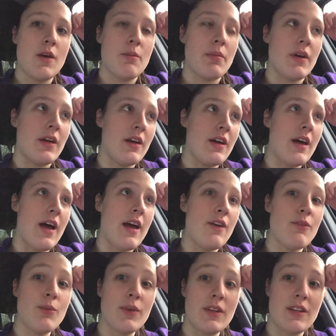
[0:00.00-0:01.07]
but I had
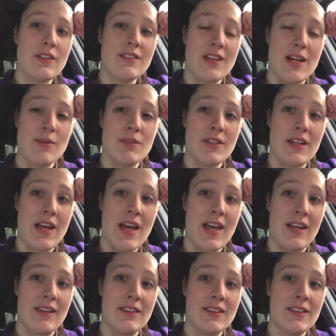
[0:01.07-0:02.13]
a really good time
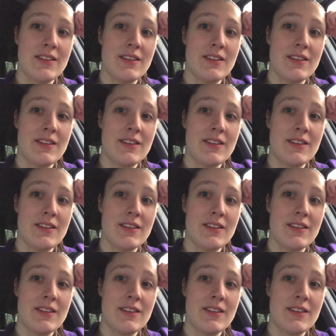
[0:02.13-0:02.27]
today